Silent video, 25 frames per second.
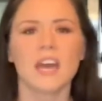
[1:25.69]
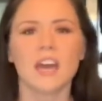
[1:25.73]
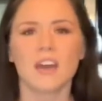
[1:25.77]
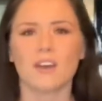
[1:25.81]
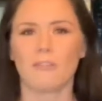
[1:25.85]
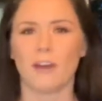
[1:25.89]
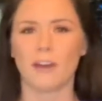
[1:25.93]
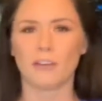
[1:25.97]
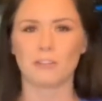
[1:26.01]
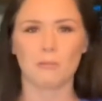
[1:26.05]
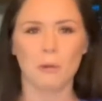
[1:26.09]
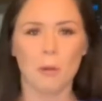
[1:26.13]

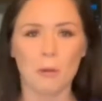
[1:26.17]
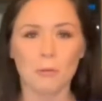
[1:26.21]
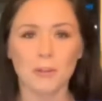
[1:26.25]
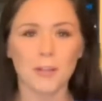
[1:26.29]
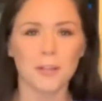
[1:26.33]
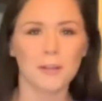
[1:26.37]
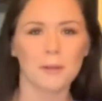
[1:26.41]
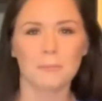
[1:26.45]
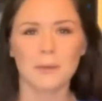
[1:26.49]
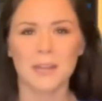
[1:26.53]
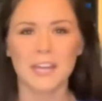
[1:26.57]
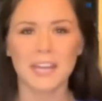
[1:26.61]
If I throw a
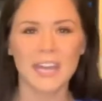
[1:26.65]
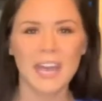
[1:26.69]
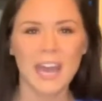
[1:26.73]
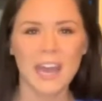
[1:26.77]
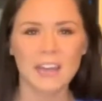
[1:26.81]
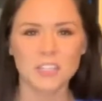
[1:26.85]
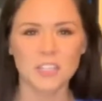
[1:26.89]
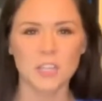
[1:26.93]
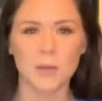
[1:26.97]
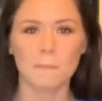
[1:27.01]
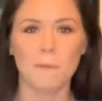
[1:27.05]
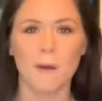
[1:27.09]
little bit of
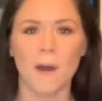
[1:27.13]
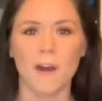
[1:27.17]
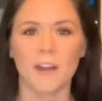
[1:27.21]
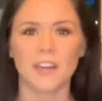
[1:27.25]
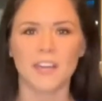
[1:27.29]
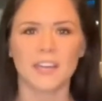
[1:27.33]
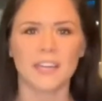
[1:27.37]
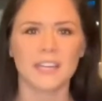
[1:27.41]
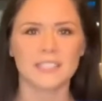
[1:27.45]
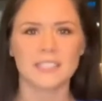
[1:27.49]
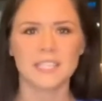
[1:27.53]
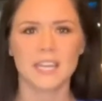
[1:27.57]
ketchup on
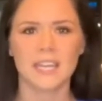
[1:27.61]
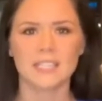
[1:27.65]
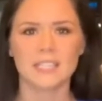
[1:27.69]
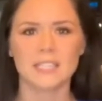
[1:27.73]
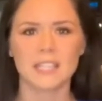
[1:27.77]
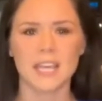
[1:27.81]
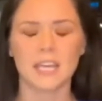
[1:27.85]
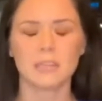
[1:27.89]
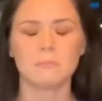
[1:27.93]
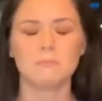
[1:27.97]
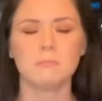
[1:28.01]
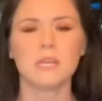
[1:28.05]
it, it tastes
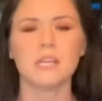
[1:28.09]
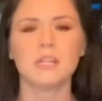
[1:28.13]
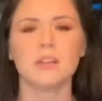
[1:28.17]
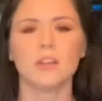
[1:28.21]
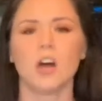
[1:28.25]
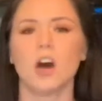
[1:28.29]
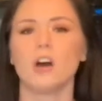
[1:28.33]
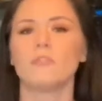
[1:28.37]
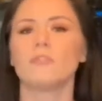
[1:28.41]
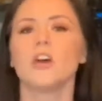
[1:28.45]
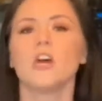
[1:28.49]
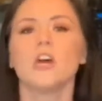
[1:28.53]
like
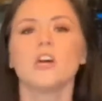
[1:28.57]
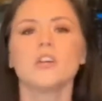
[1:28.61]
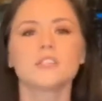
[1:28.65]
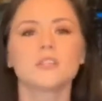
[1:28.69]
meatloaf.